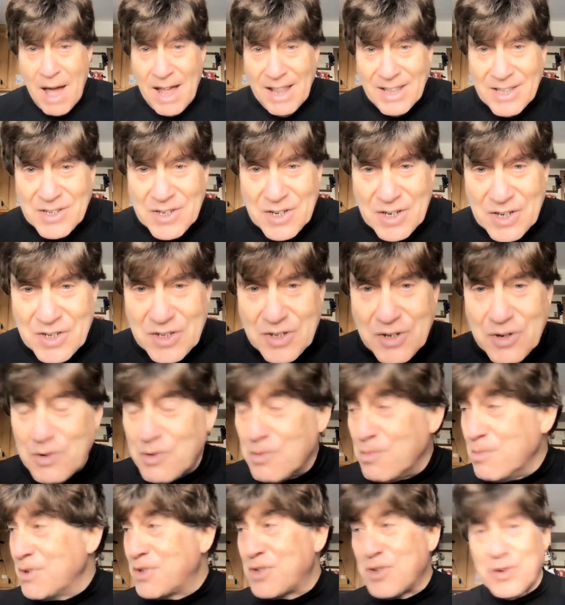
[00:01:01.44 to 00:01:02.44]
apologies
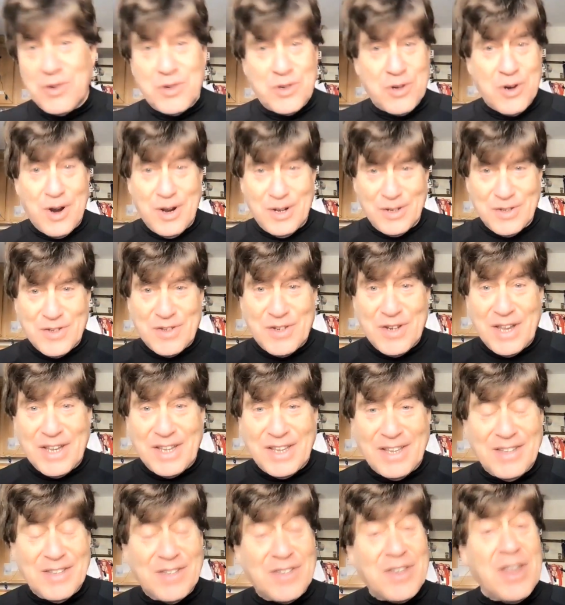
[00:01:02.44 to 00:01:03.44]
to Mr. Charles
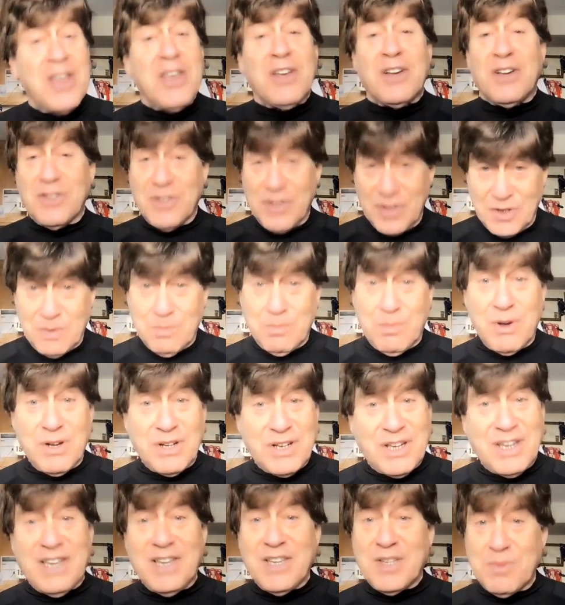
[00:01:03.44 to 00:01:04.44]
Dickens, because this
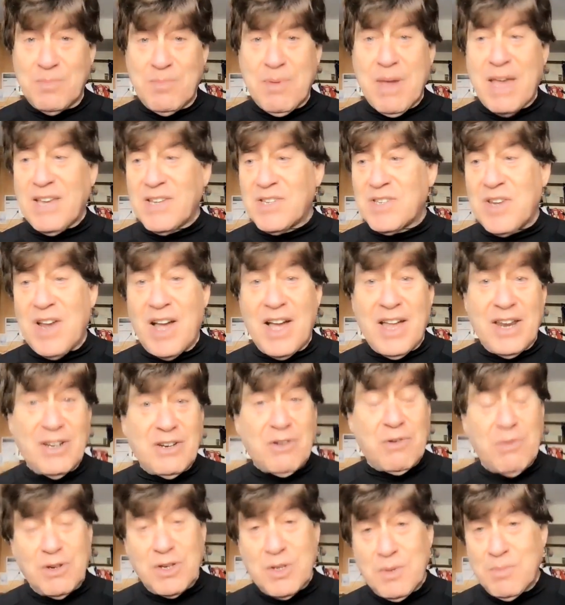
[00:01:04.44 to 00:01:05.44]
book is based on A
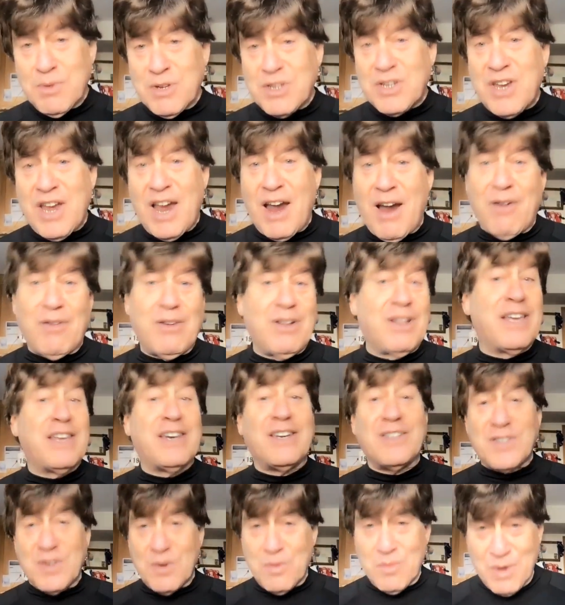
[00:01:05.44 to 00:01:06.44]
Christmas Carol
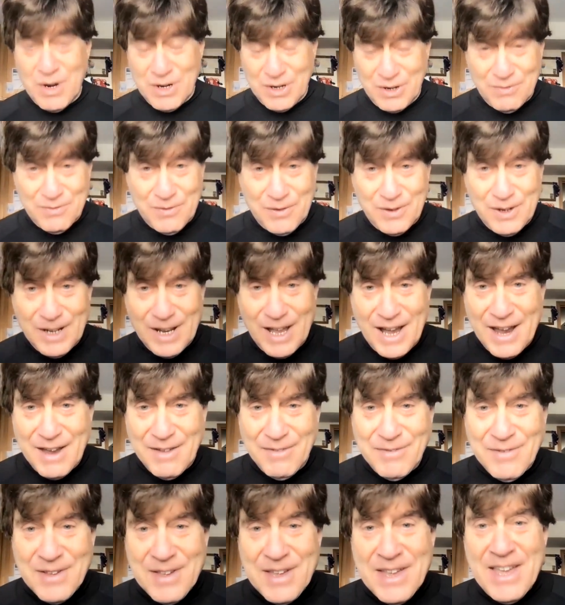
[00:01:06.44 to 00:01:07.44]
and It's a Wonderful
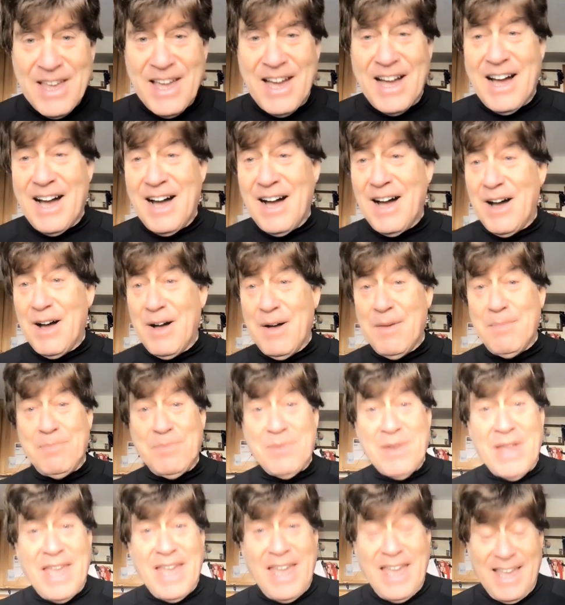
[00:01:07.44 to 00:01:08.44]
Life.
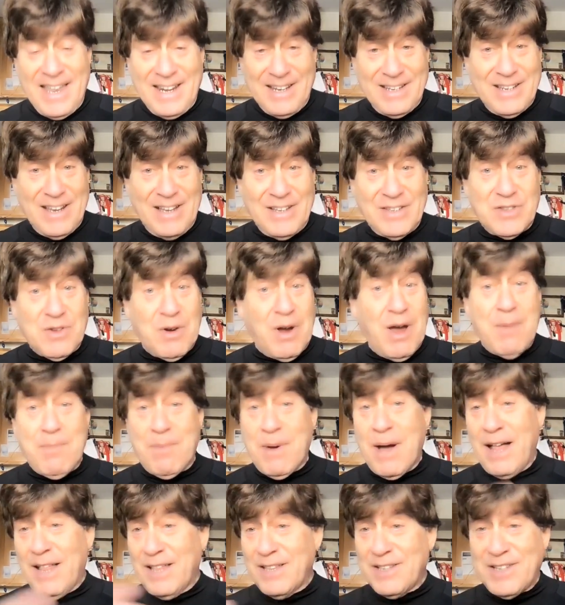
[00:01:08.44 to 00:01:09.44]
Um, and uh, so I
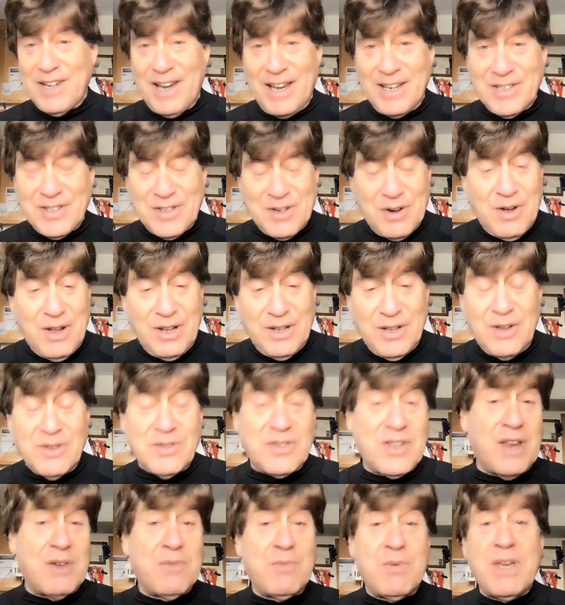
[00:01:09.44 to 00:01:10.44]
apologize to all
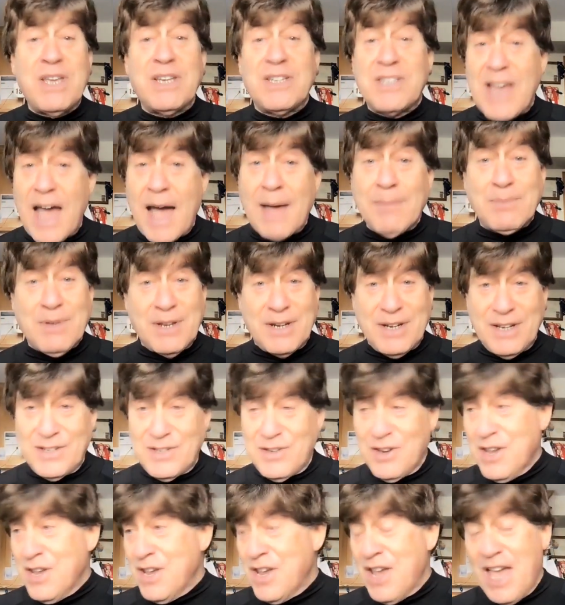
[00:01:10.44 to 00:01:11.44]
those. And we adapted
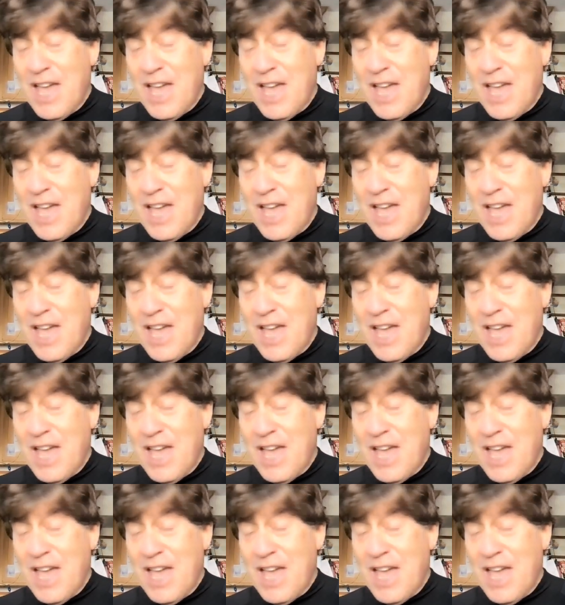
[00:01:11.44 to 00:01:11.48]
it